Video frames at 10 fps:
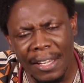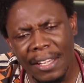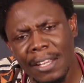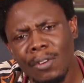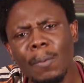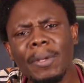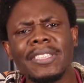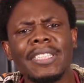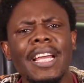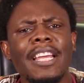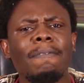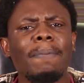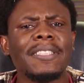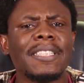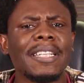You know me say, if
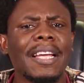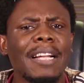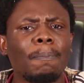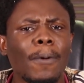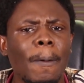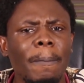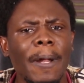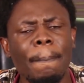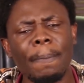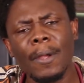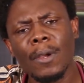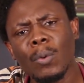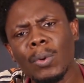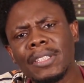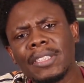person get problem
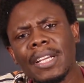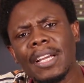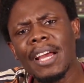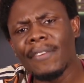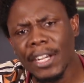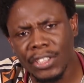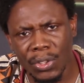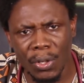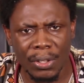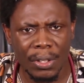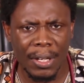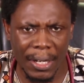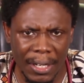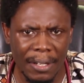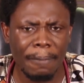with erection,
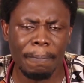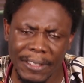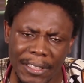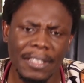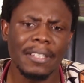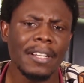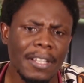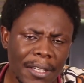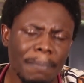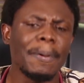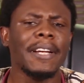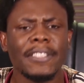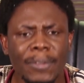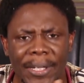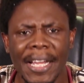person in
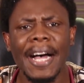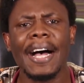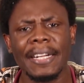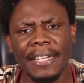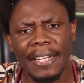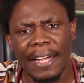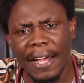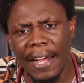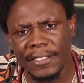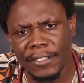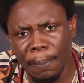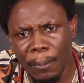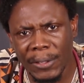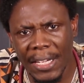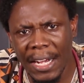penis know they add as you
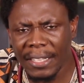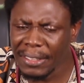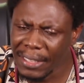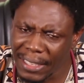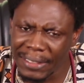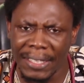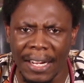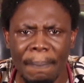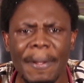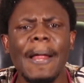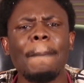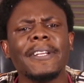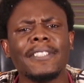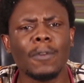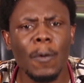supposed to add. Yes, now make that
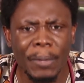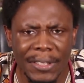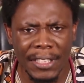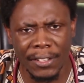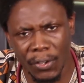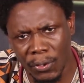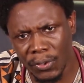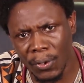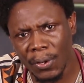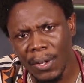person go meet in doctor.